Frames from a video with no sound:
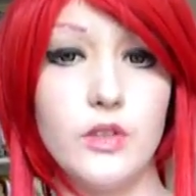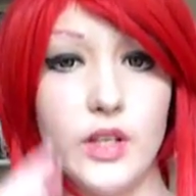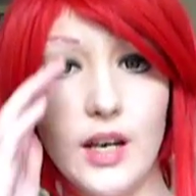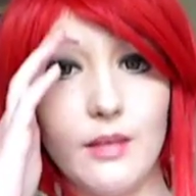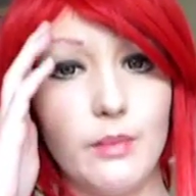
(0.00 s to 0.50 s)
So
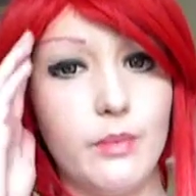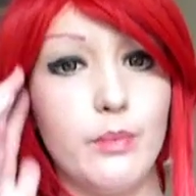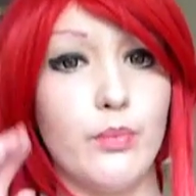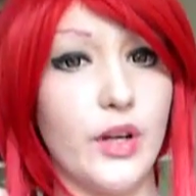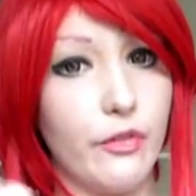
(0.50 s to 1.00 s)
yeah,
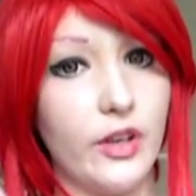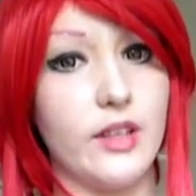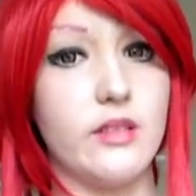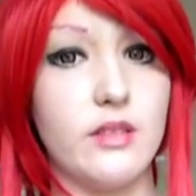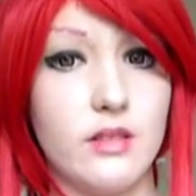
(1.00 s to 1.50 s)
bring
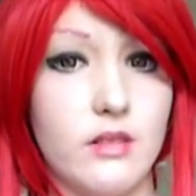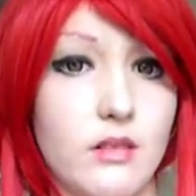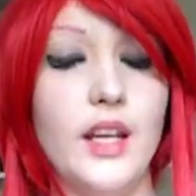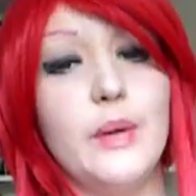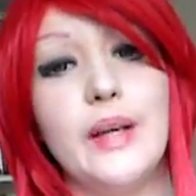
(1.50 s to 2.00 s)
friends.
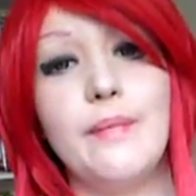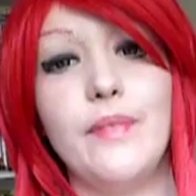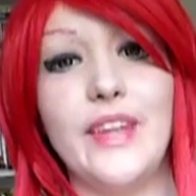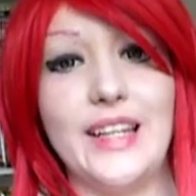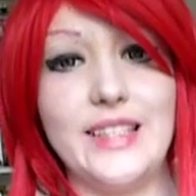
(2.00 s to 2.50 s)
Anyway,
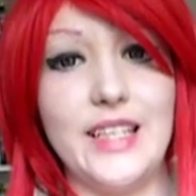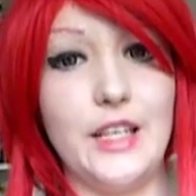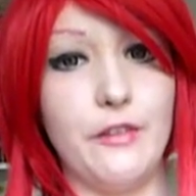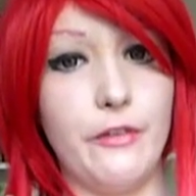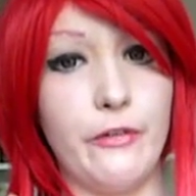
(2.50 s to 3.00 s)
that's
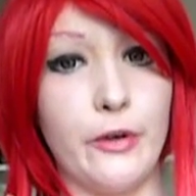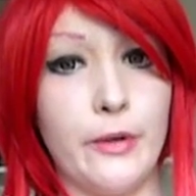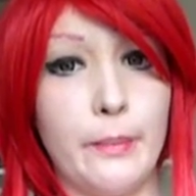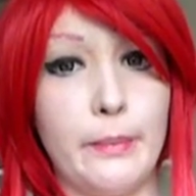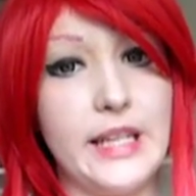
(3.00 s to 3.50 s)
it
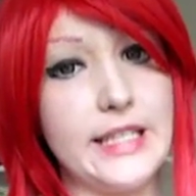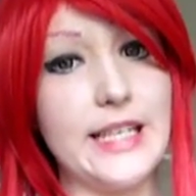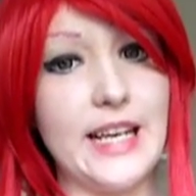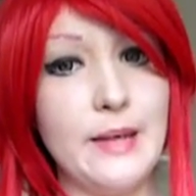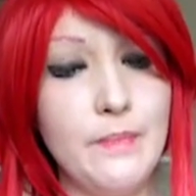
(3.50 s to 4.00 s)
for me
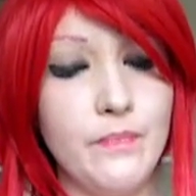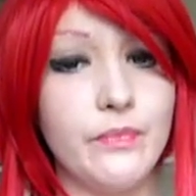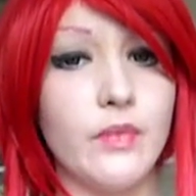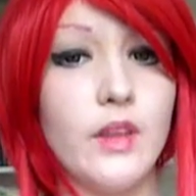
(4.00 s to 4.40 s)
today.